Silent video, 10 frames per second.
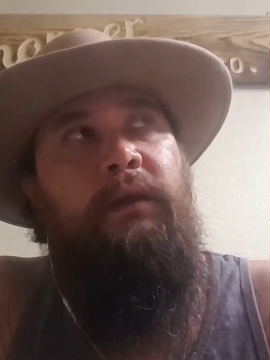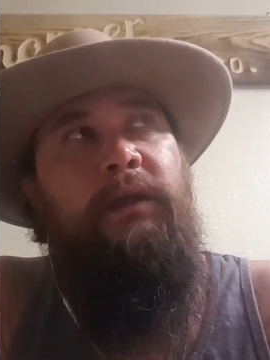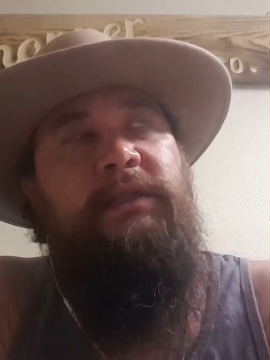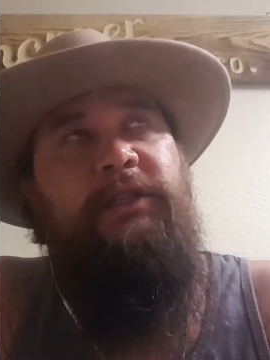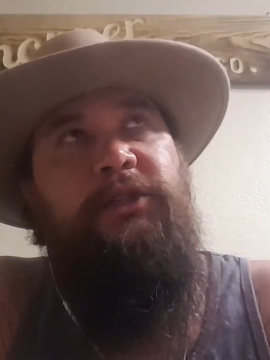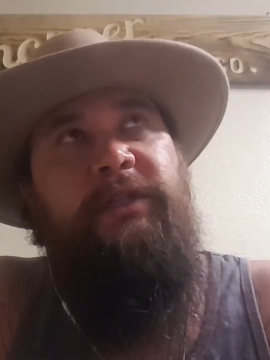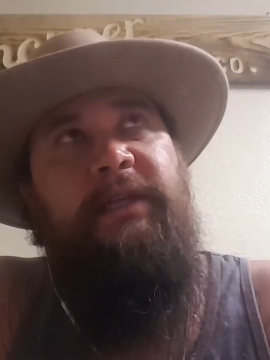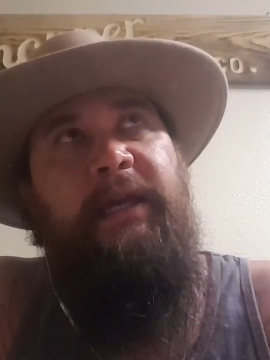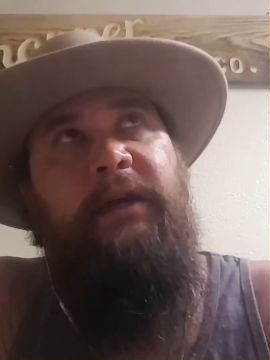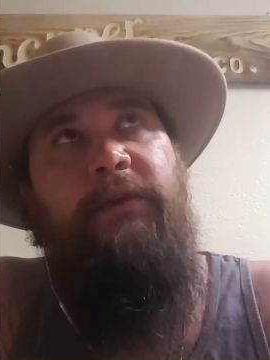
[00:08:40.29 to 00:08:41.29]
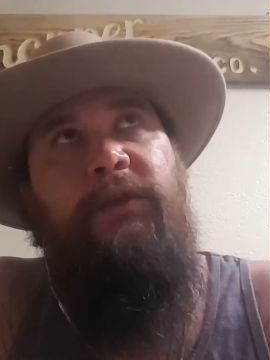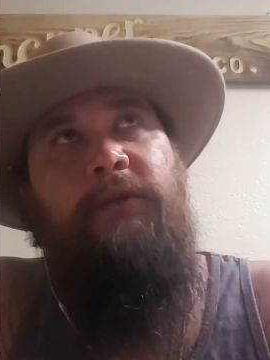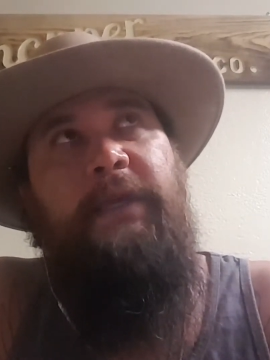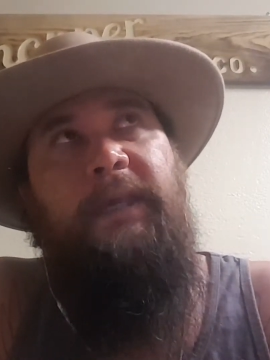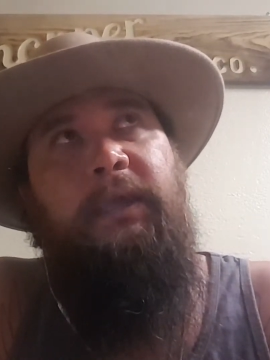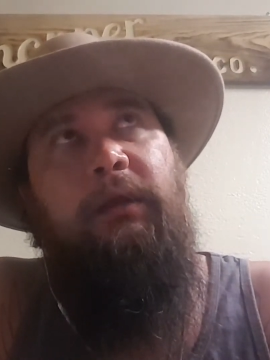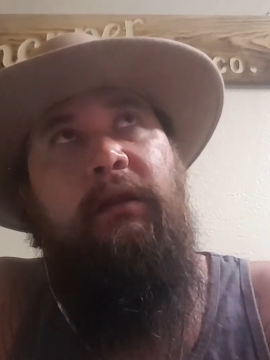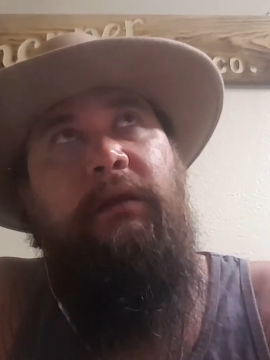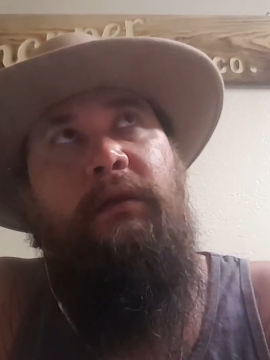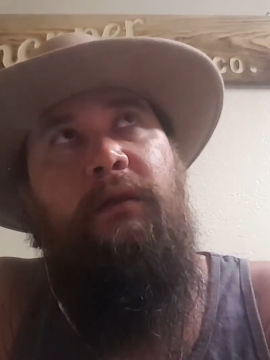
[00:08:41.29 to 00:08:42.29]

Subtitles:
it's interesting how you can